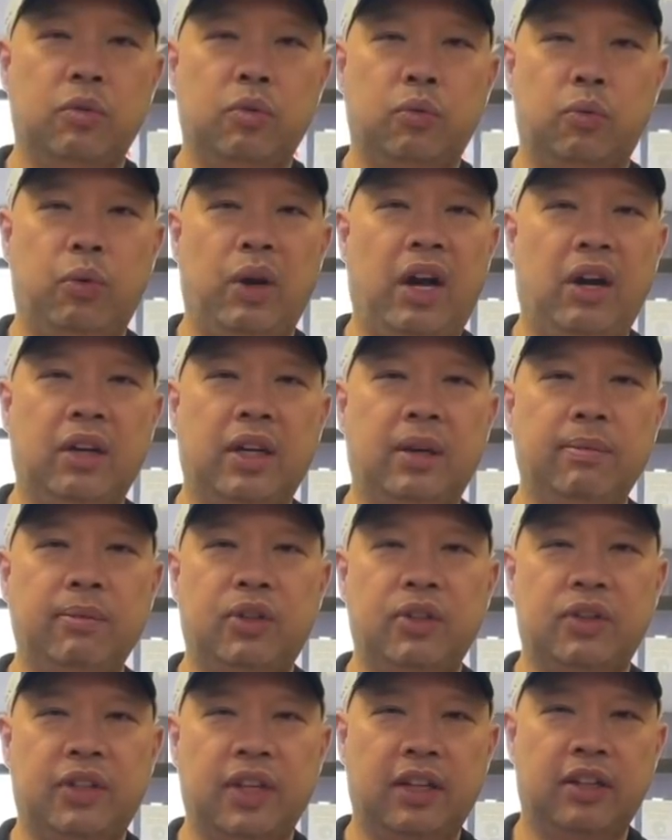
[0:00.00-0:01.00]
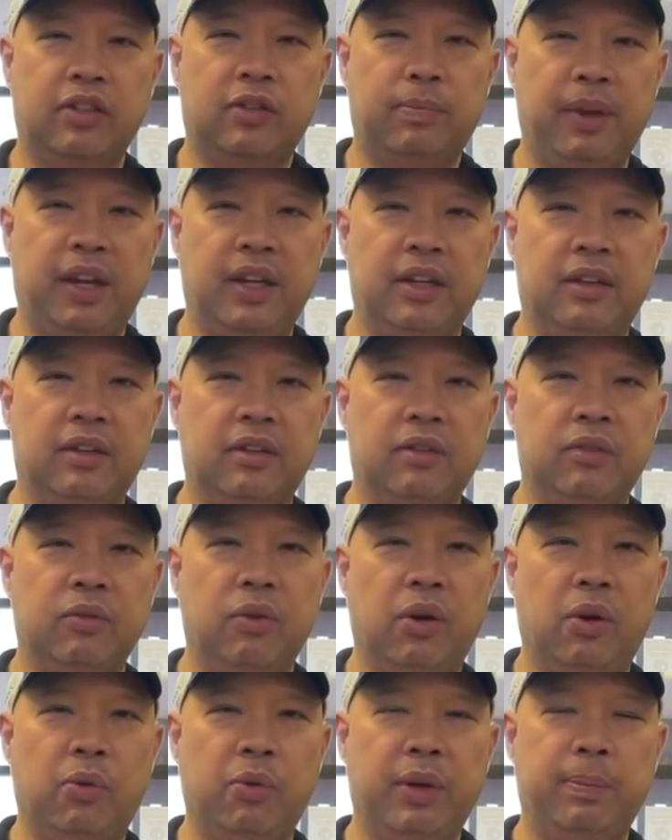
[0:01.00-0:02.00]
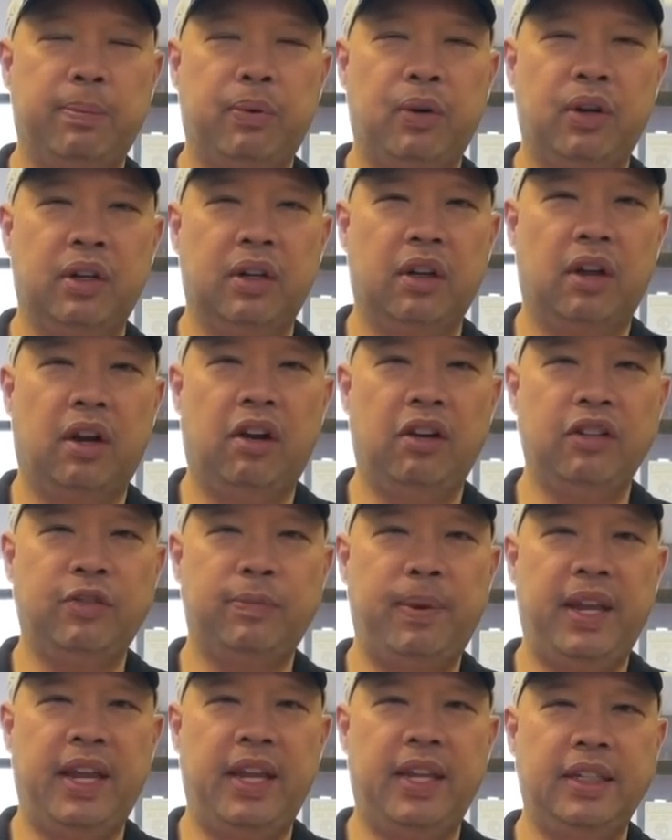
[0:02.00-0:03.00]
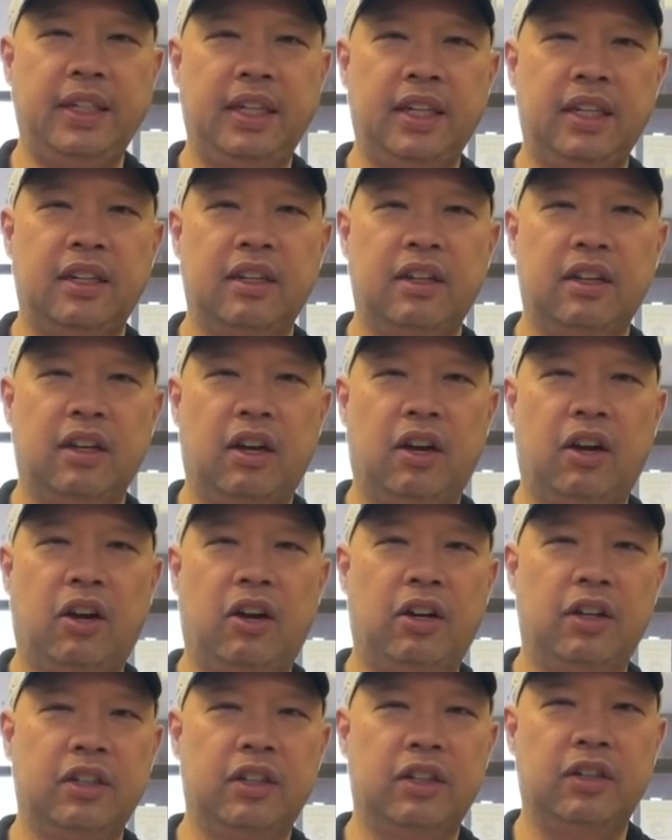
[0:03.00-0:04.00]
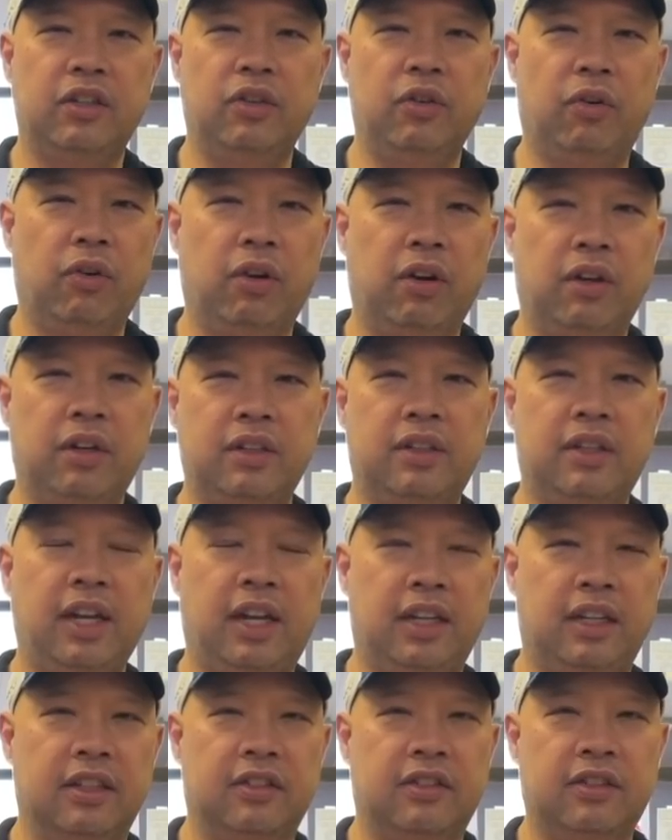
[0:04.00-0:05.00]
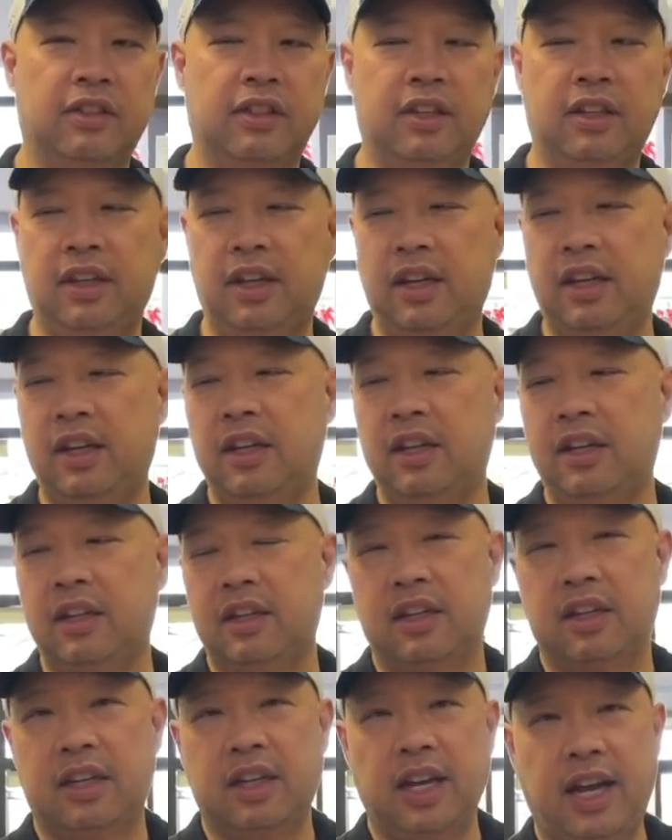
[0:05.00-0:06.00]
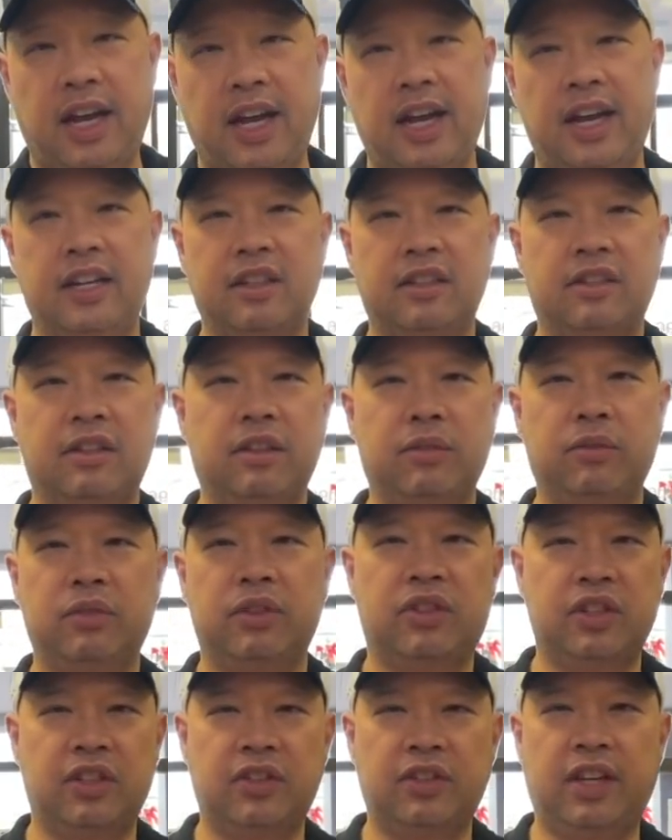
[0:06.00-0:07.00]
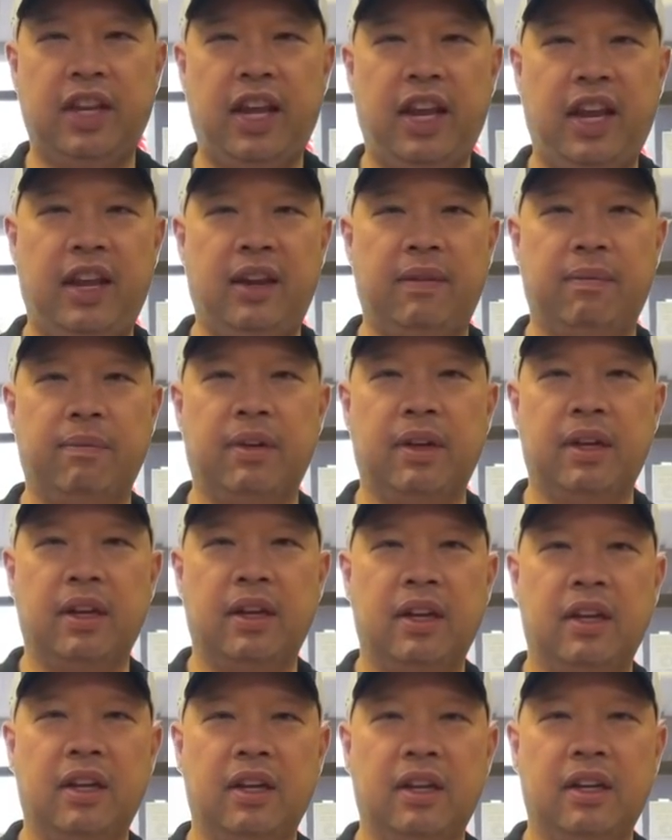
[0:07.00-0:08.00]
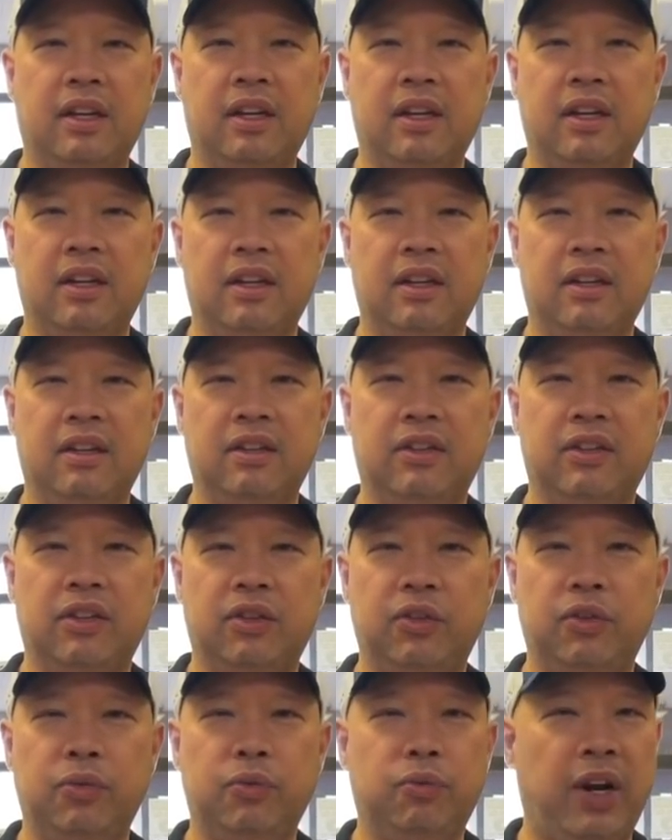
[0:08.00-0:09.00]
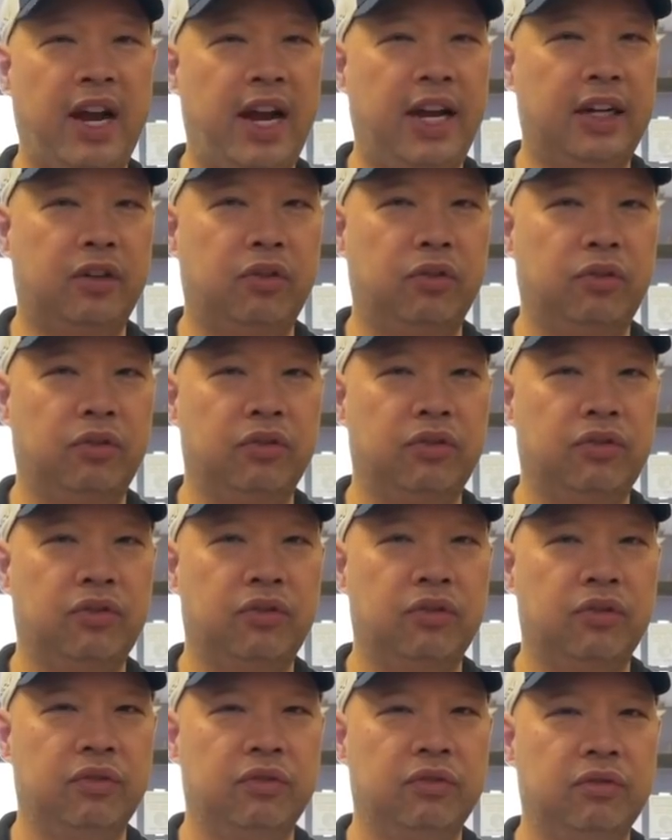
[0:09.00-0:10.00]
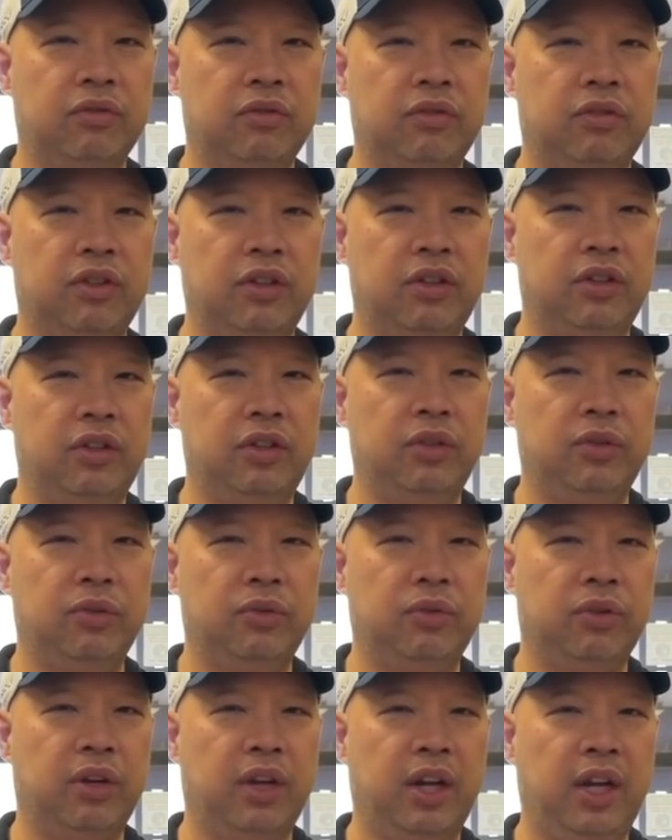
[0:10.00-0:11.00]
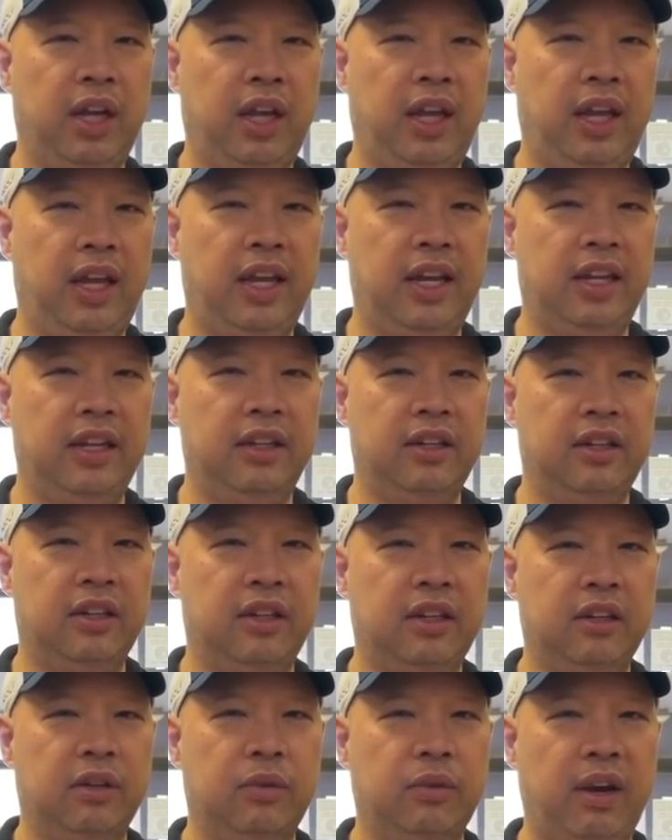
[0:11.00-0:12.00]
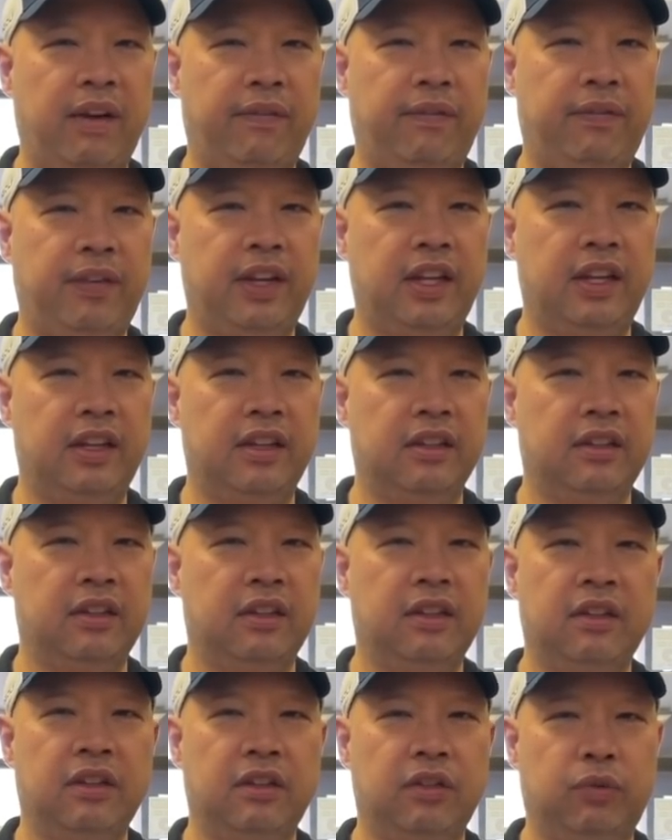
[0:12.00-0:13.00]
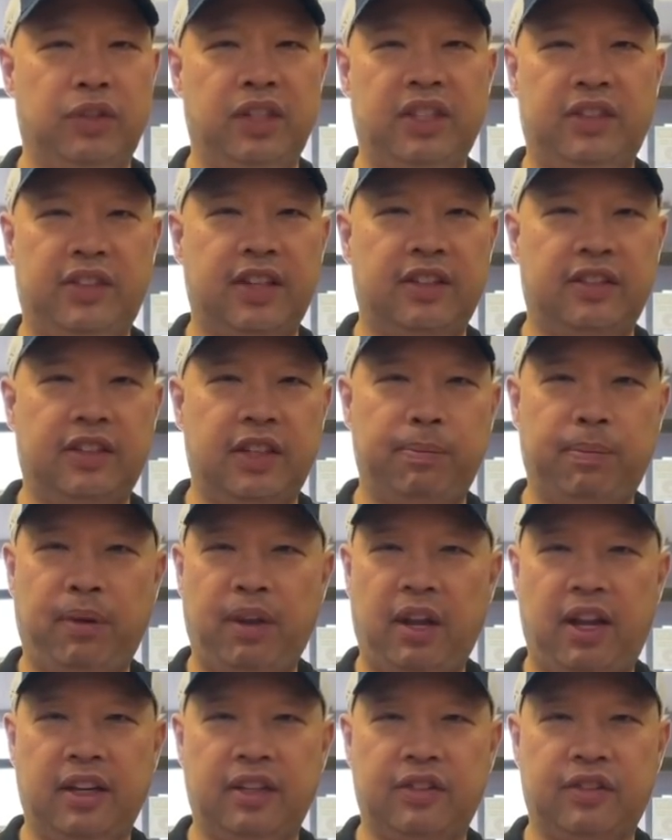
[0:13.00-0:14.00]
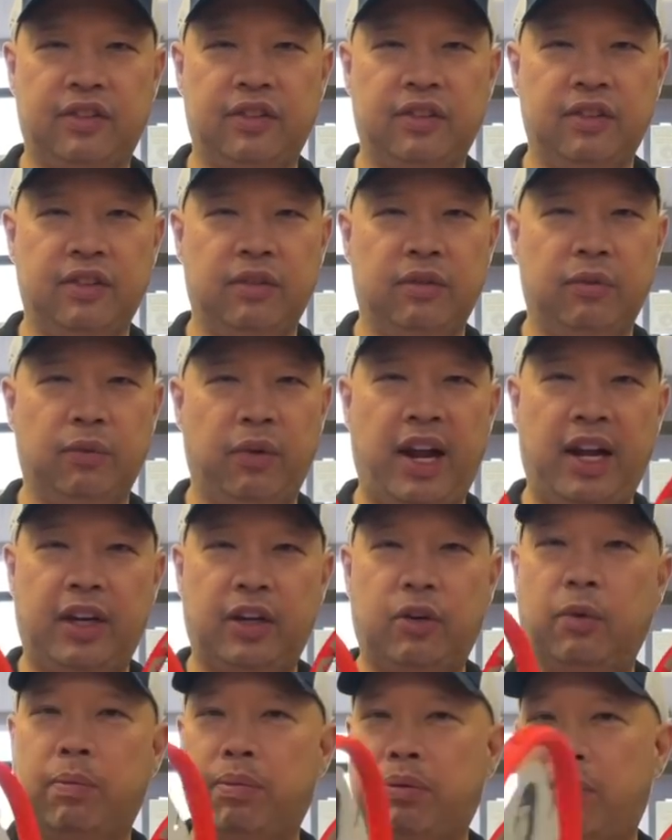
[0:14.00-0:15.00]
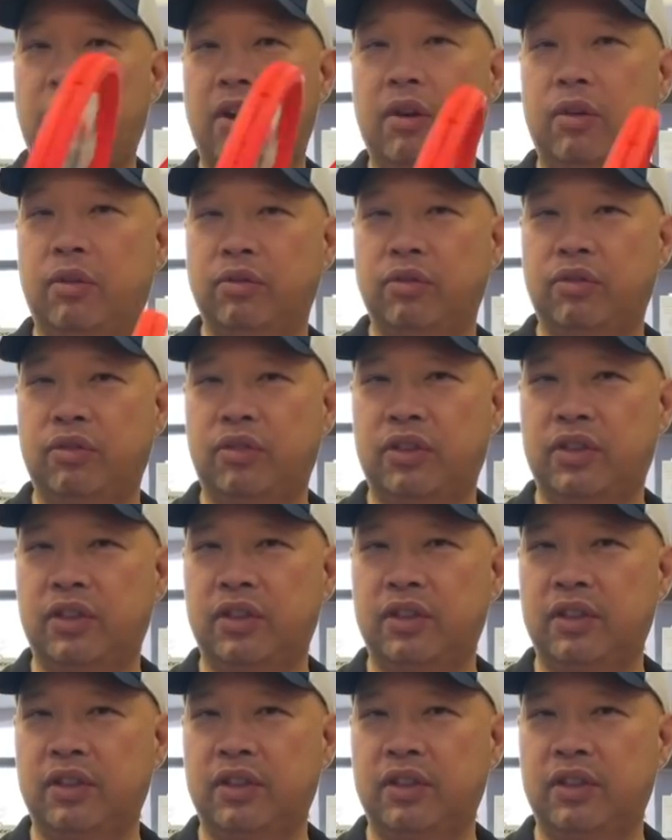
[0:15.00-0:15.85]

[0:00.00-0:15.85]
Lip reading: Welcome to Tennis Spin, where we put our spin on your tennis. Guys, look what just came. The new radicals, the new head Graphene 360 Plus Radical Pros.